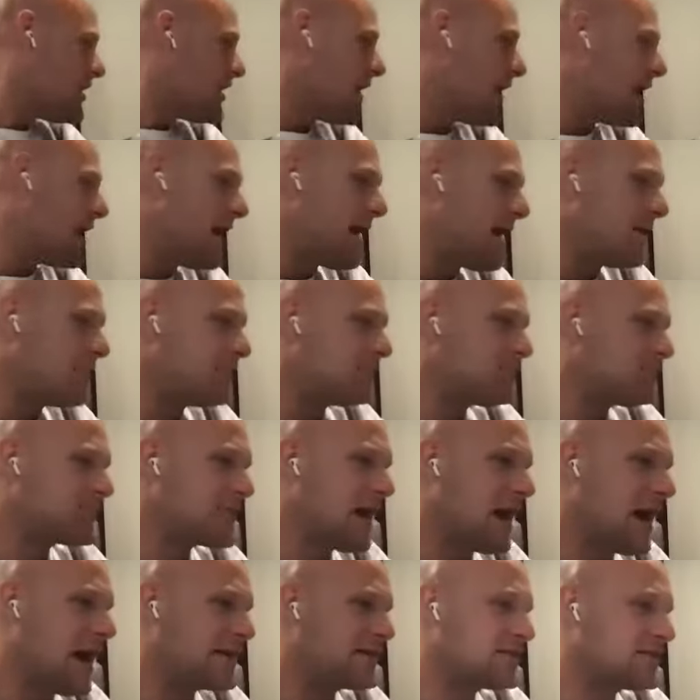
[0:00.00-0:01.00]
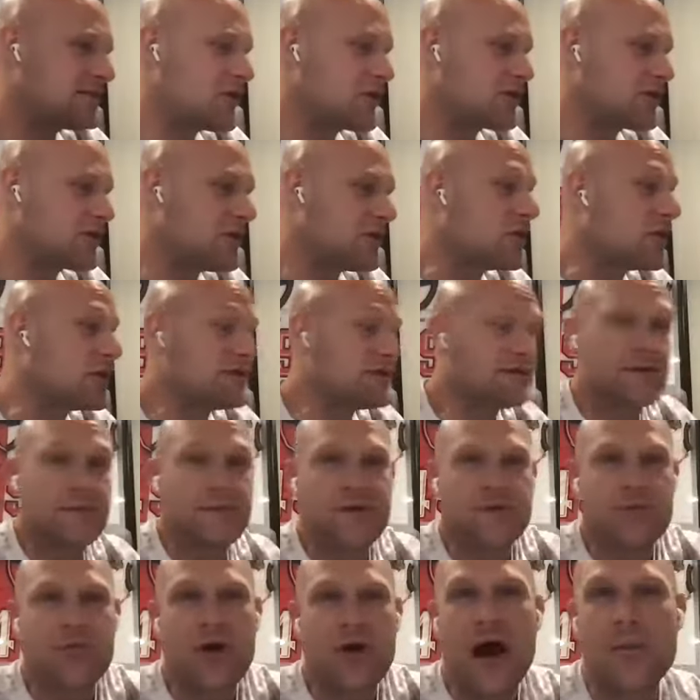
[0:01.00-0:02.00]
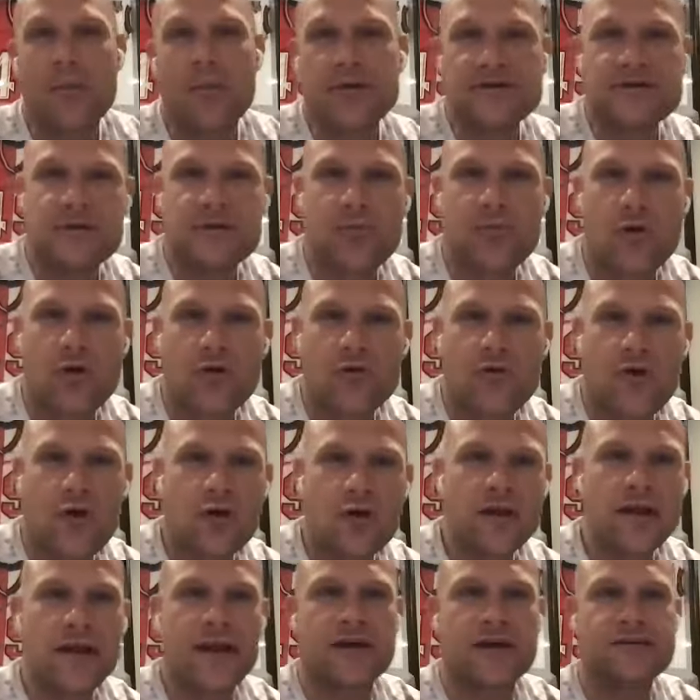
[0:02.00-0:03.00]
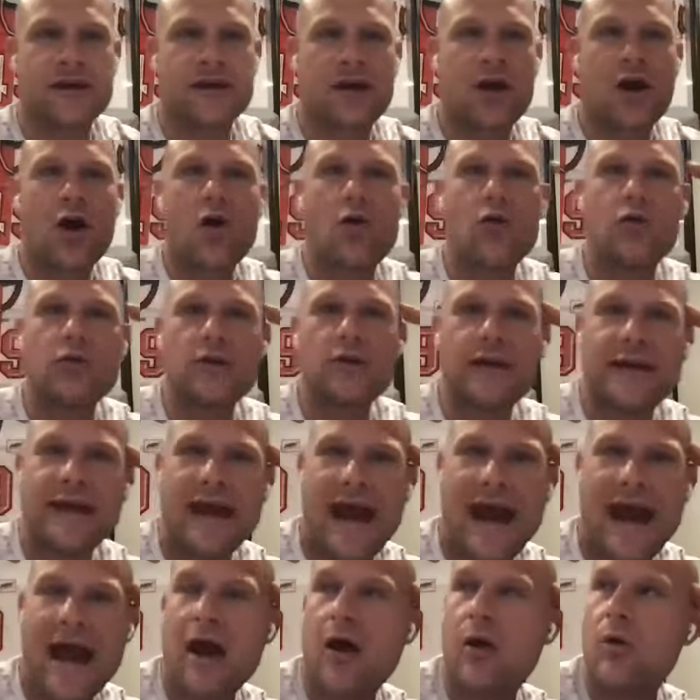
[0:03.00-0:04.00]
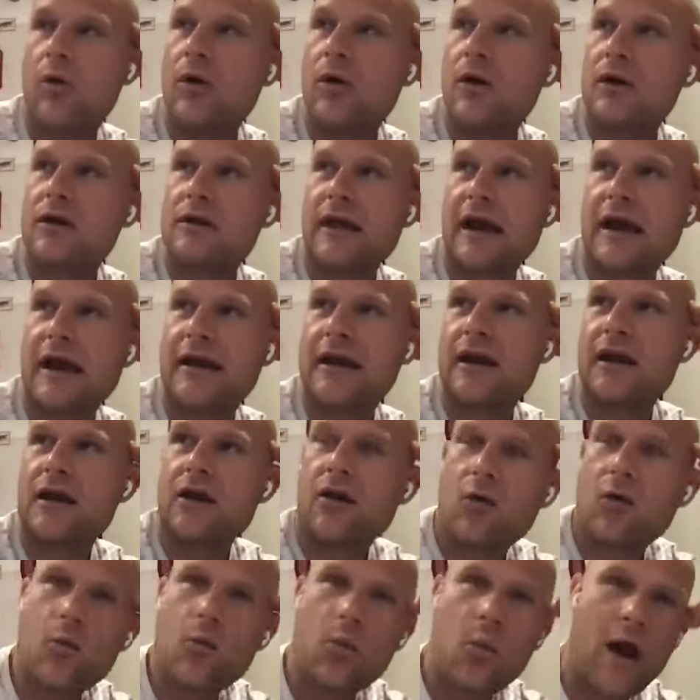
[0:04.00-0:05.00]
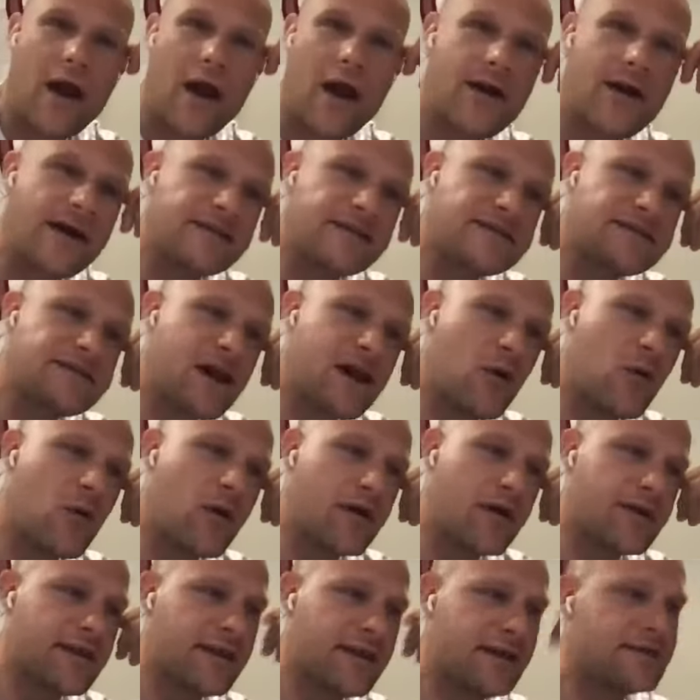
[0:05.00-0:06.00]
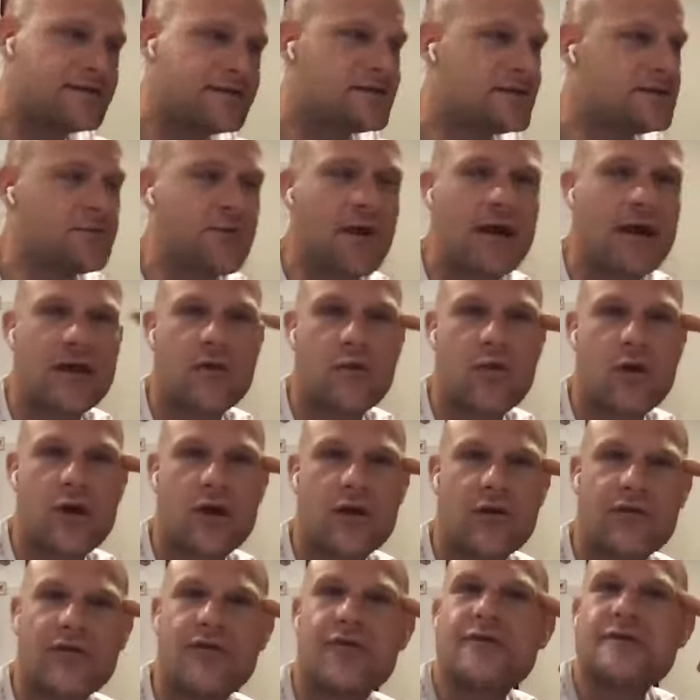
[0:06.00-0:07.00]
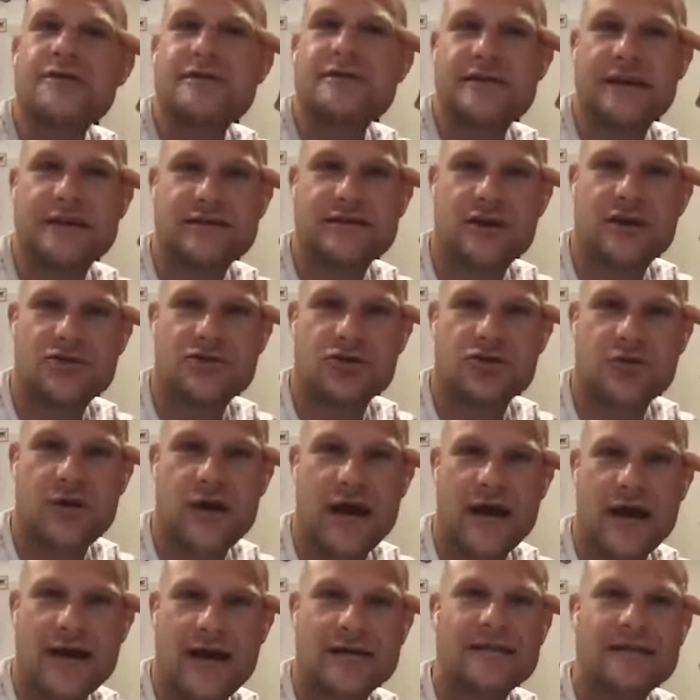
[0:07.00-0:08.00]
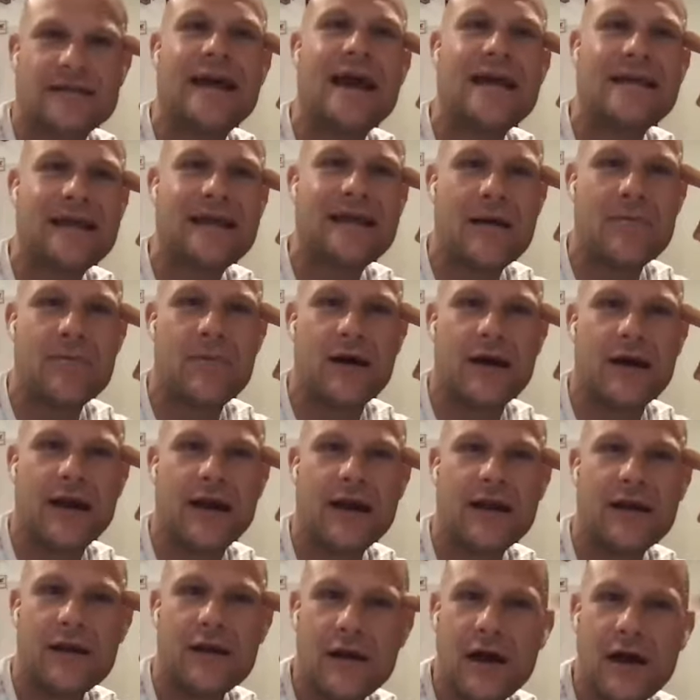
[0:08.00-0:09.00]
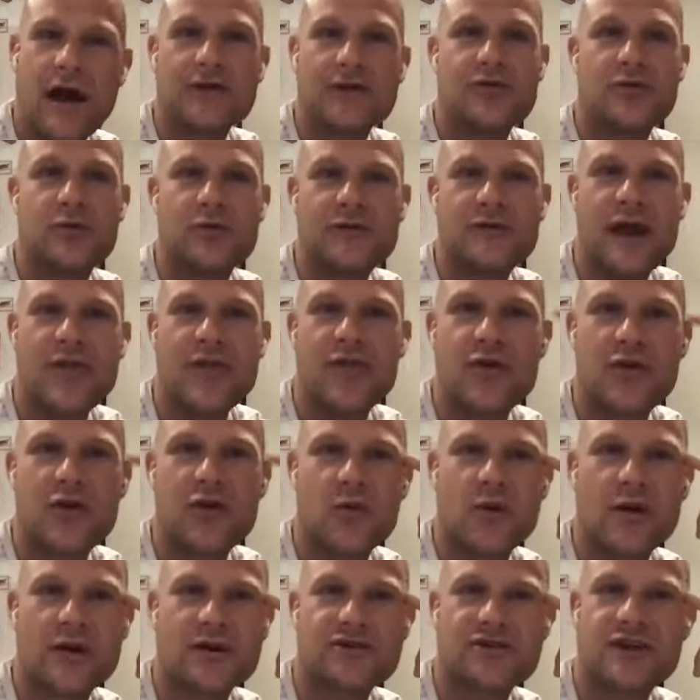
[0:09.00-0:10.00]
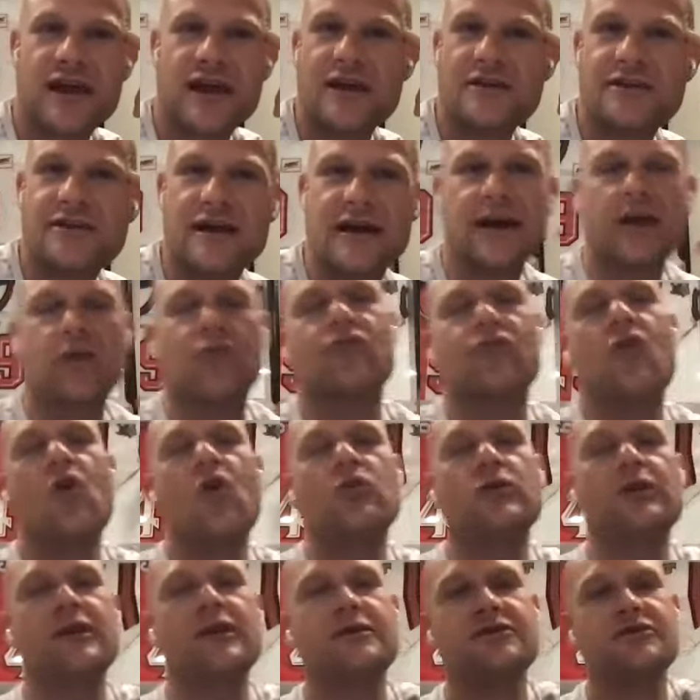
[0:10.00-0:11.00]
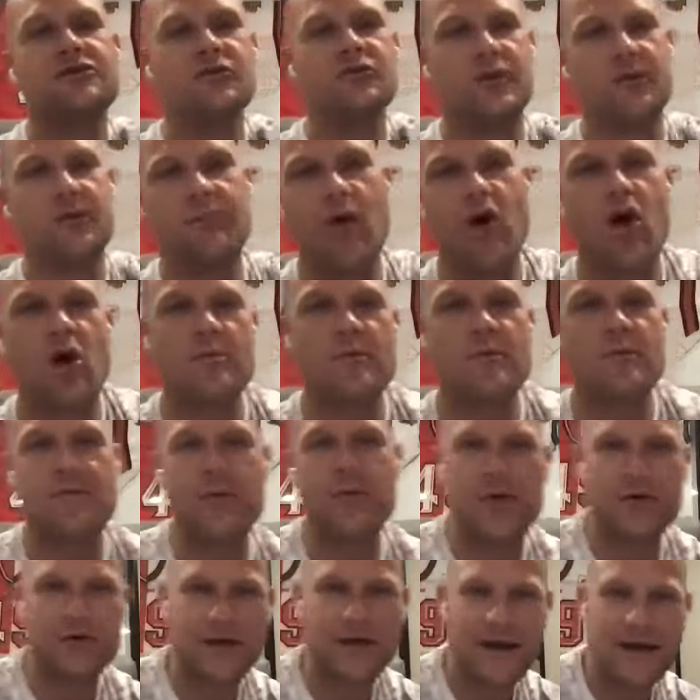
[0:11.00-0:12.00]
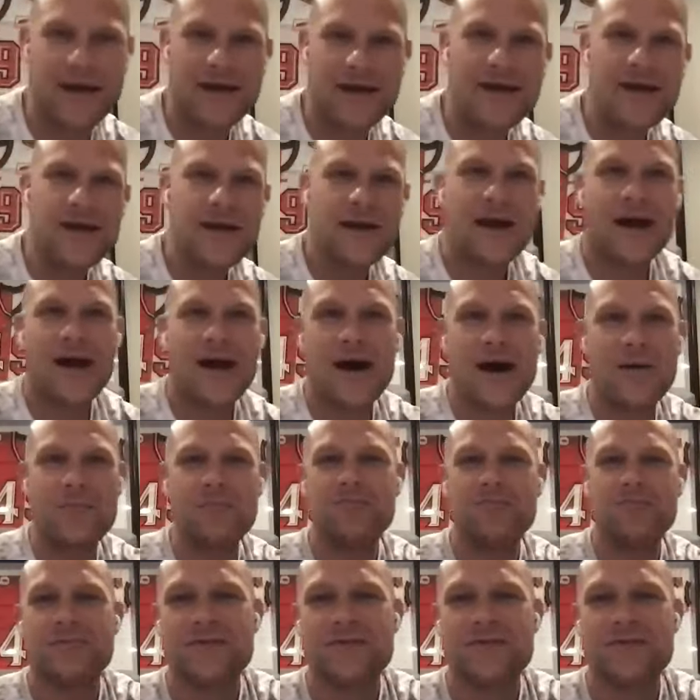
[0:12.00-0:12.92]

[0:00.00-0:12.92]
um, I started to look at some of the properties in the portfolio and I was like, holy cow, like why don't I sell one of these? It's probably worth 600 grand. I'll take that money. I'll do a 1031 exchange. I'm going to roll it into an apartment building um,